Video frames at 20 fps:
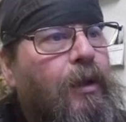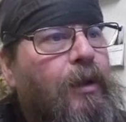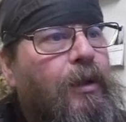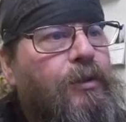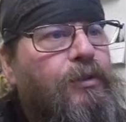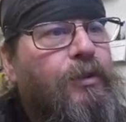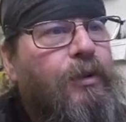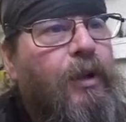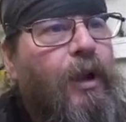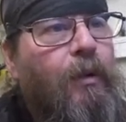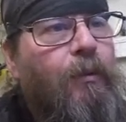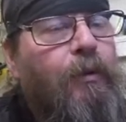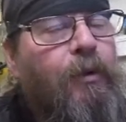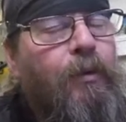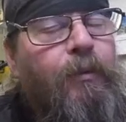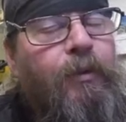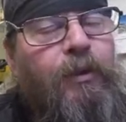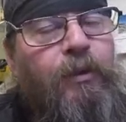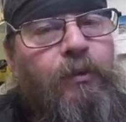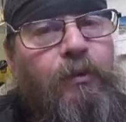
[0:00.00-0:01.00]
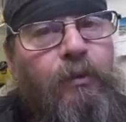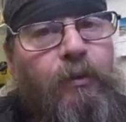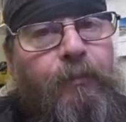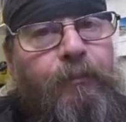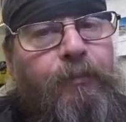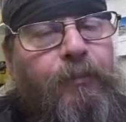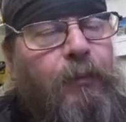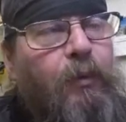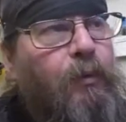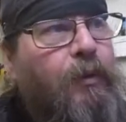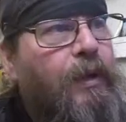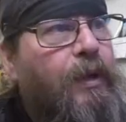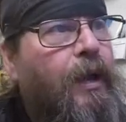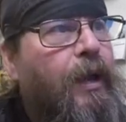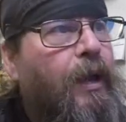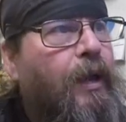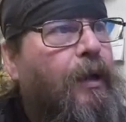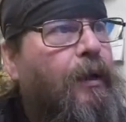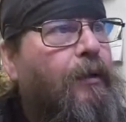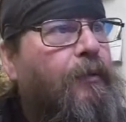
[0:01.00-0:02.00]
So now what do we do? We
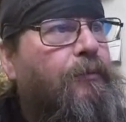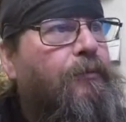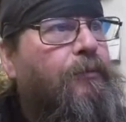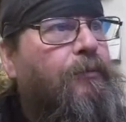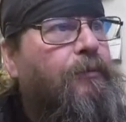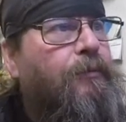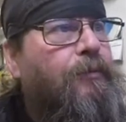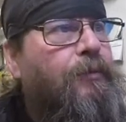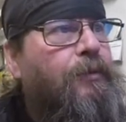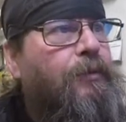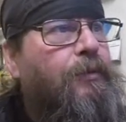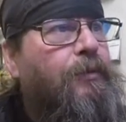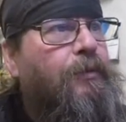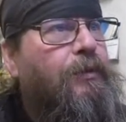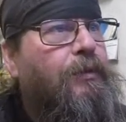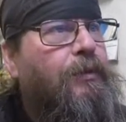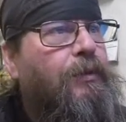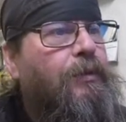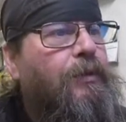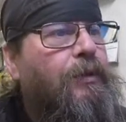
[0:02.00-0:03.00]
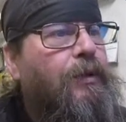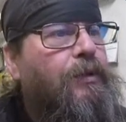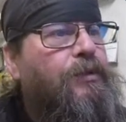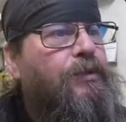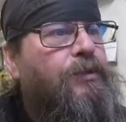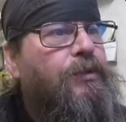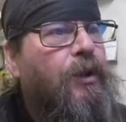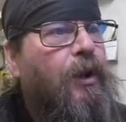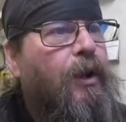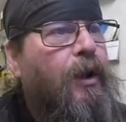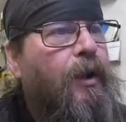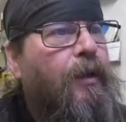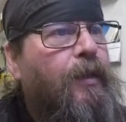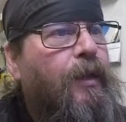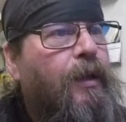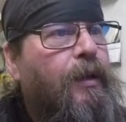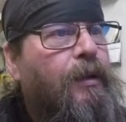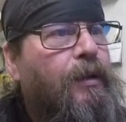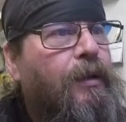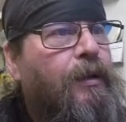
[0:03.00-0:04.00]
have a saw
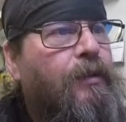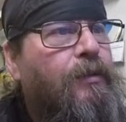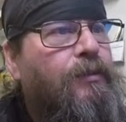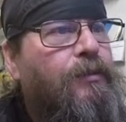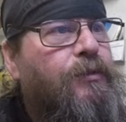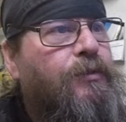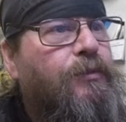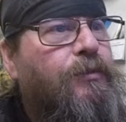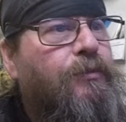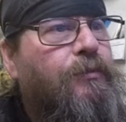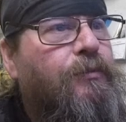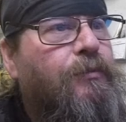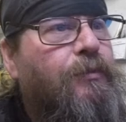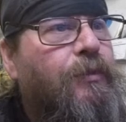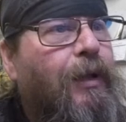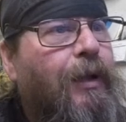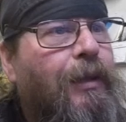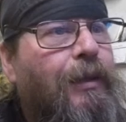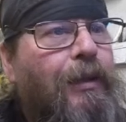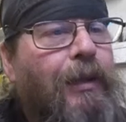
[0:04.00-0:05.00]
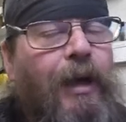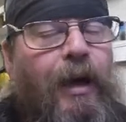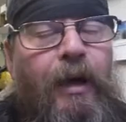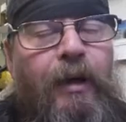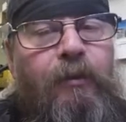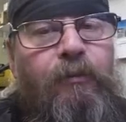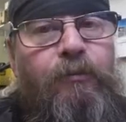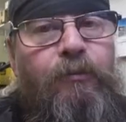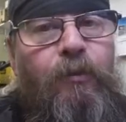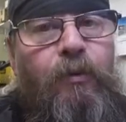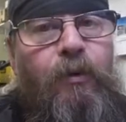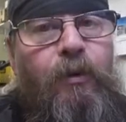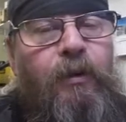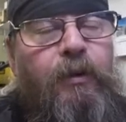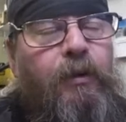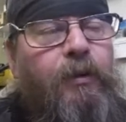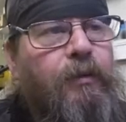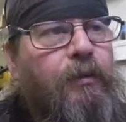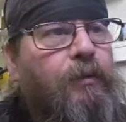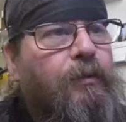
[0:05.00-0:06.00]
that needs a lot of work.